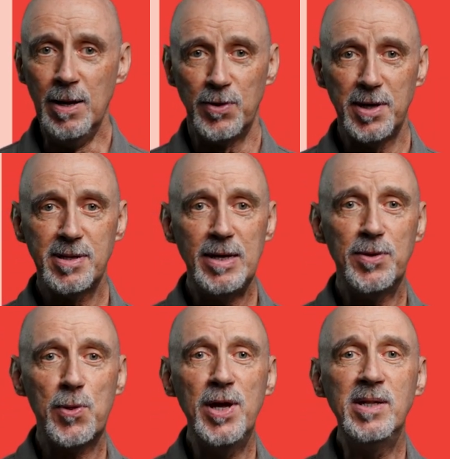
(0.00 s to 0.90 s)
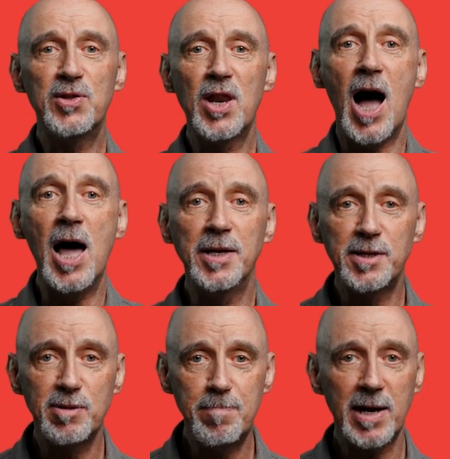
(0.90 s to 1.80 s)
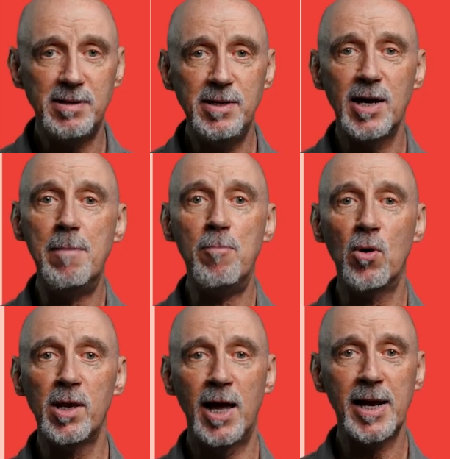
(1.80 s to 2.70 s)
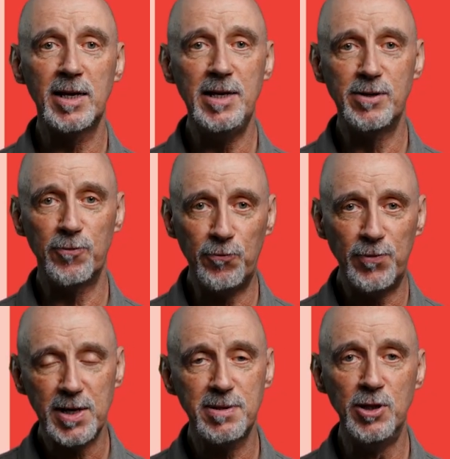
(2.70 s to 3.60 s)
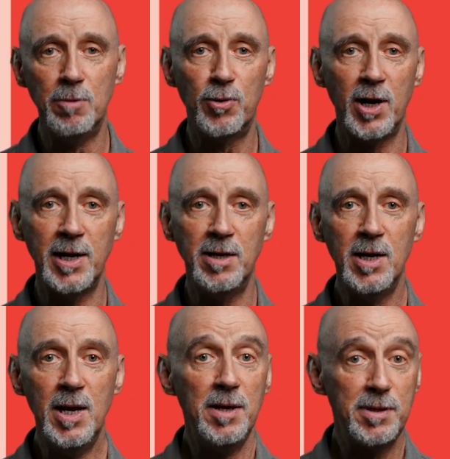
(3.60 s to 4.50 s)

They say that things that are unexpected are more likely to fix in the brain